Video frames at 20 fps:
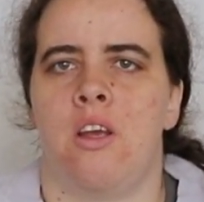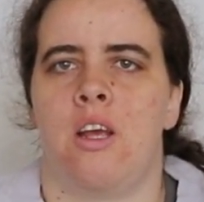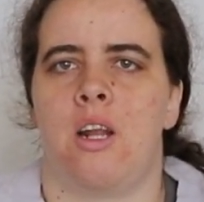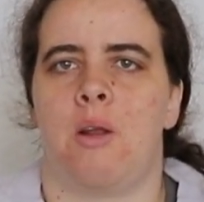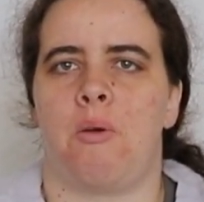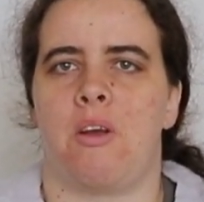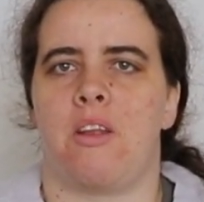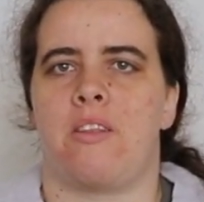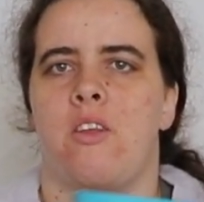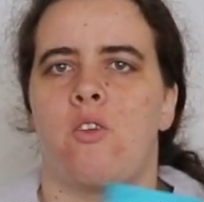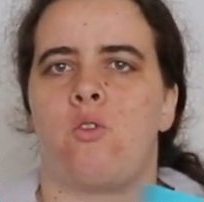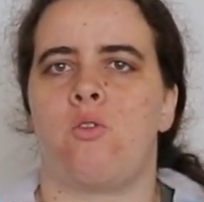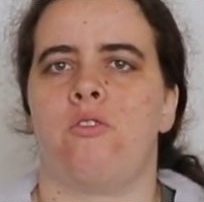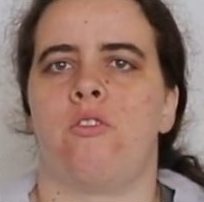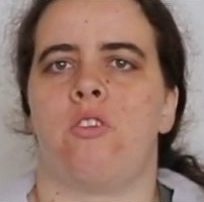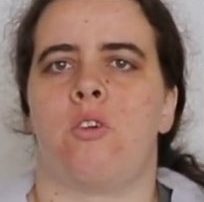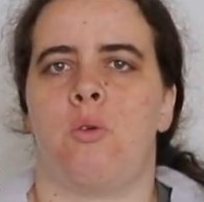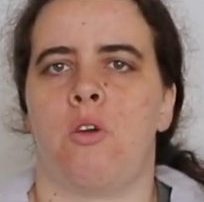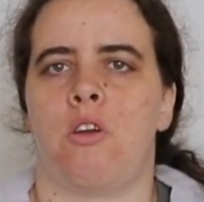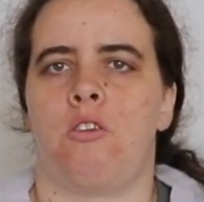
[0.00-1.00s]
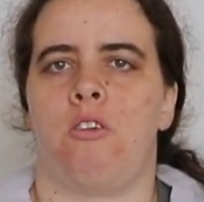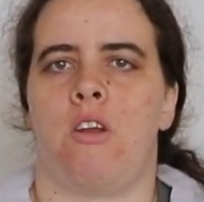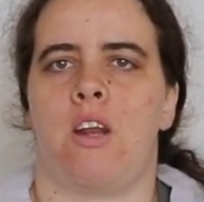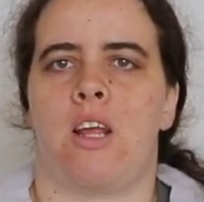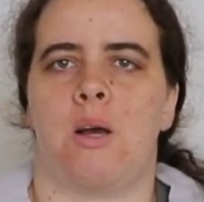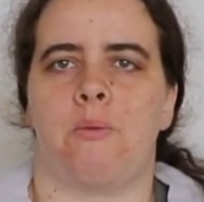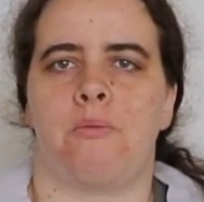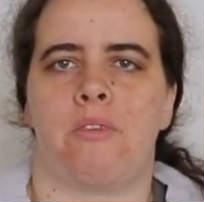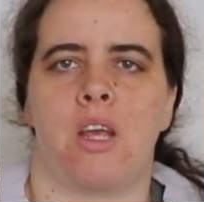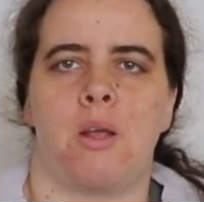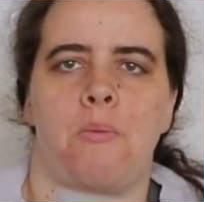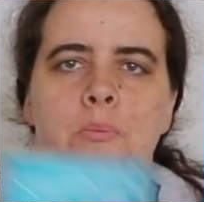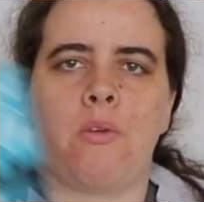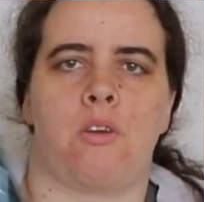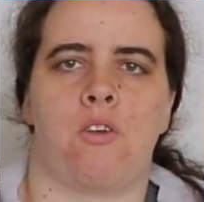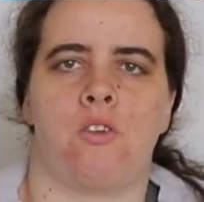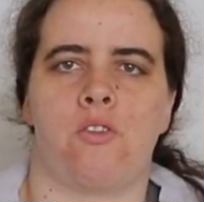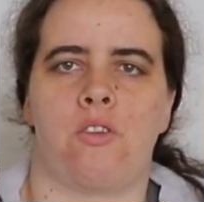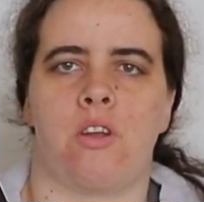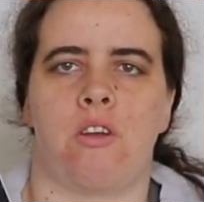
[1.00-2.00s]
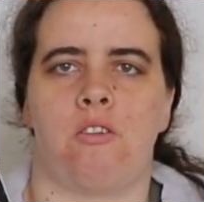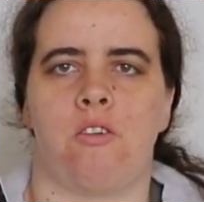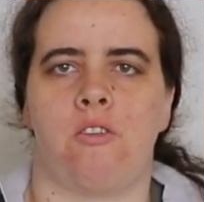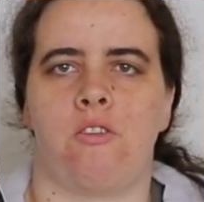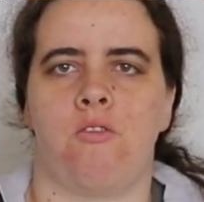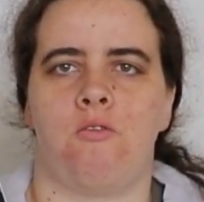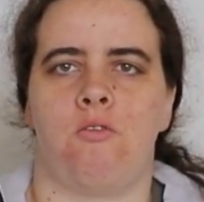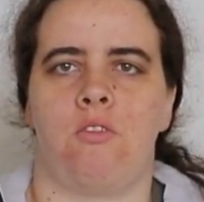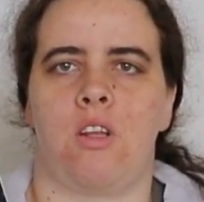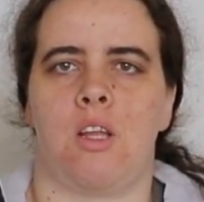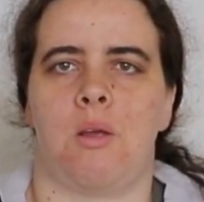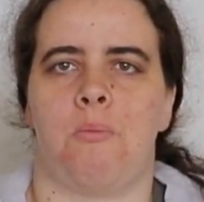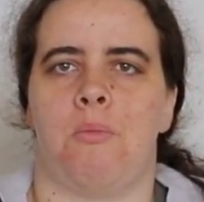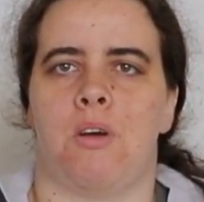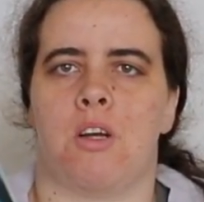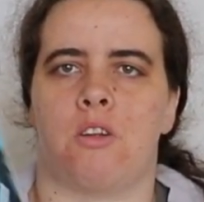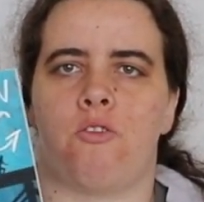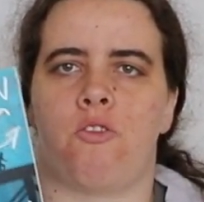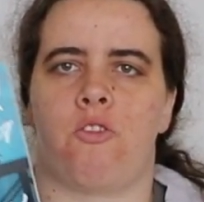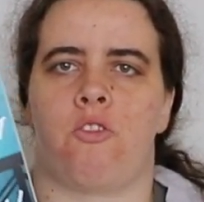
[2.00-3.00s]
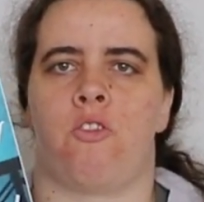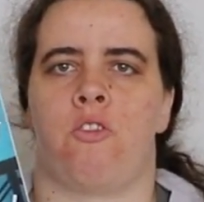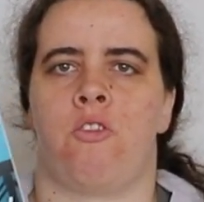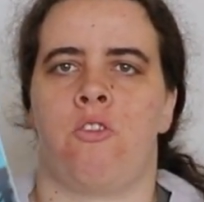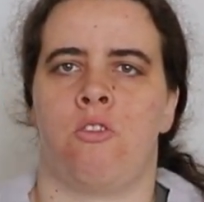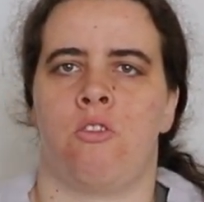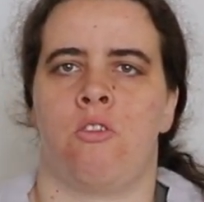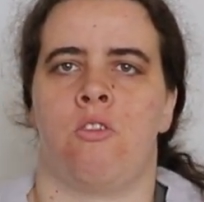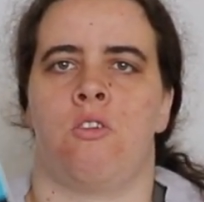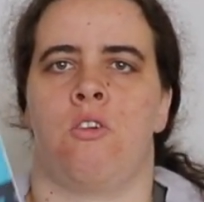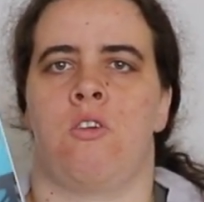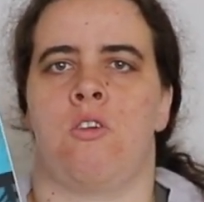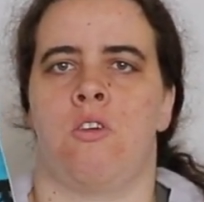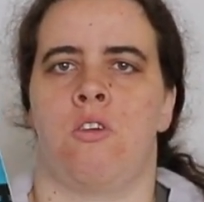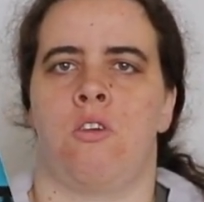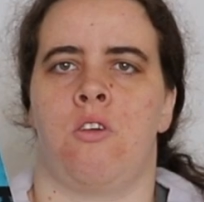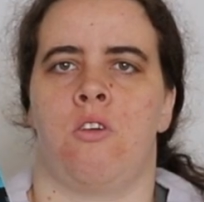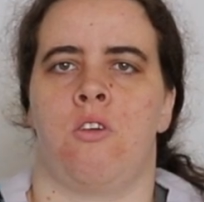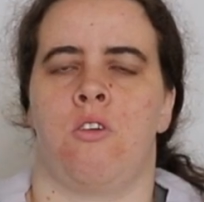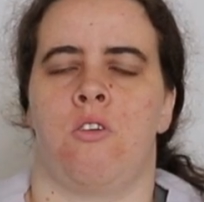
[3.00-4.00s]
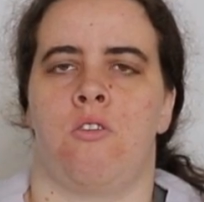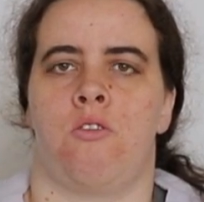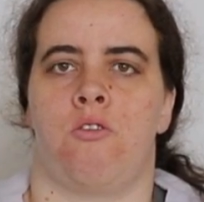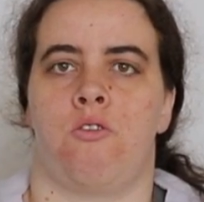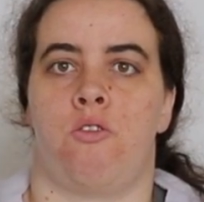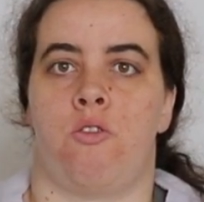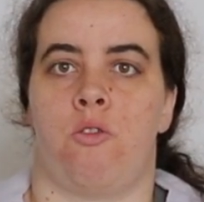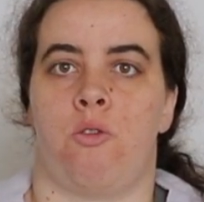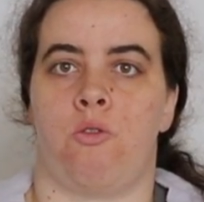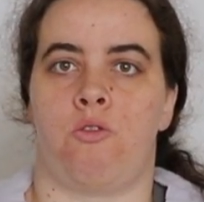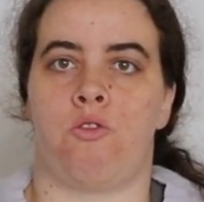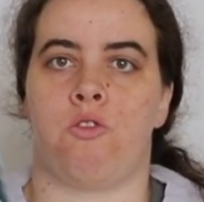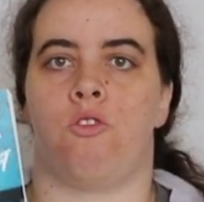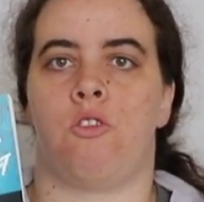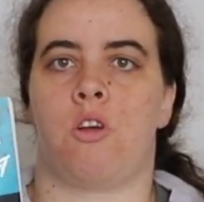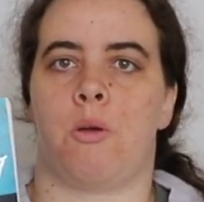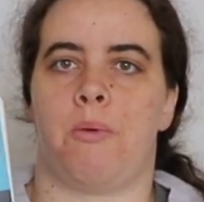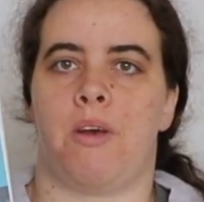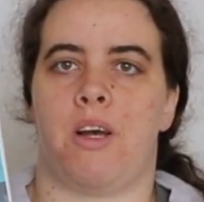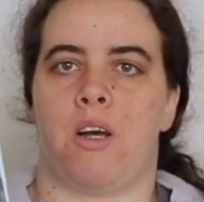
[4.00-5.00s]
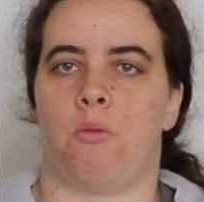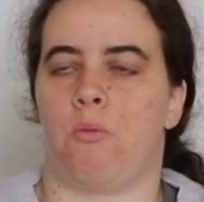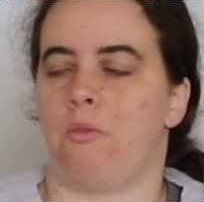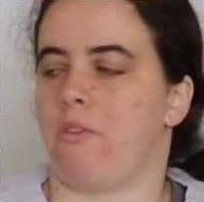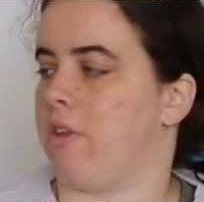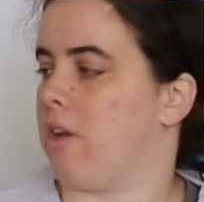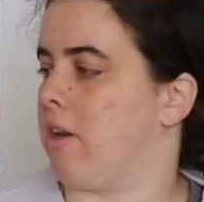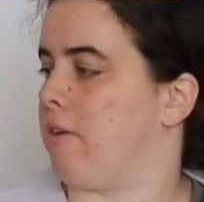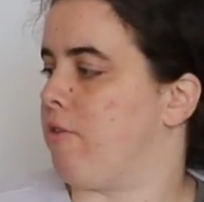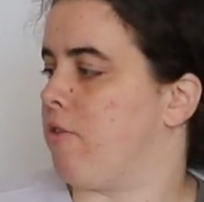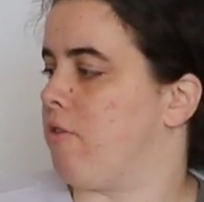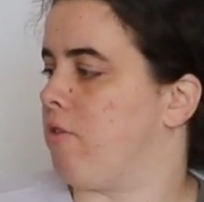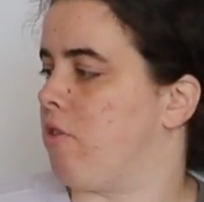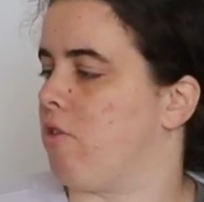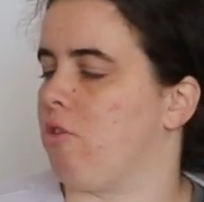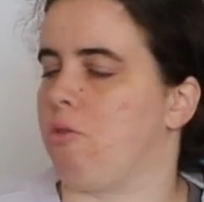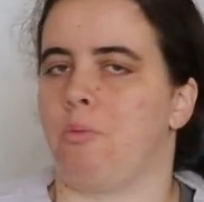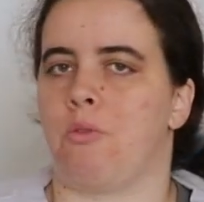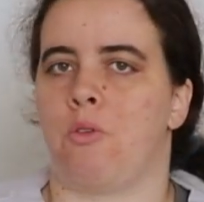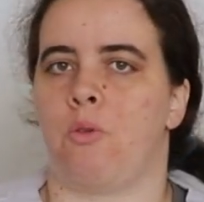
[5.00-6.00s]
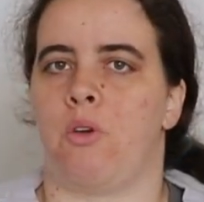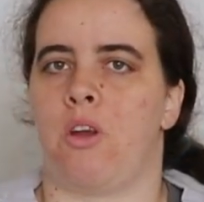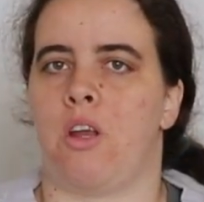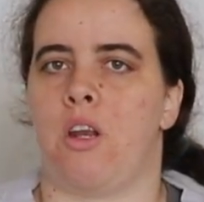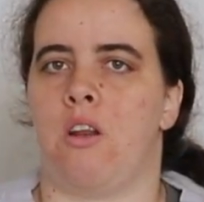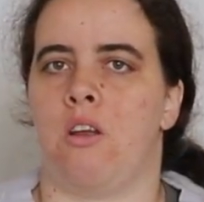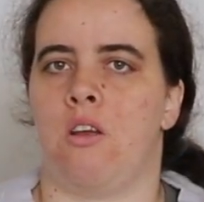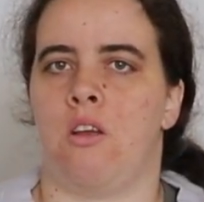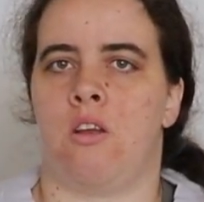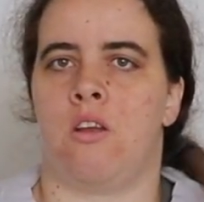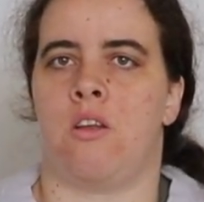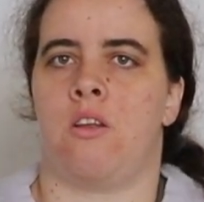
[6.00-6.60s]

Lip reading: Anyway, this one's a quick rating update because there isn't really much to talk about with the differences between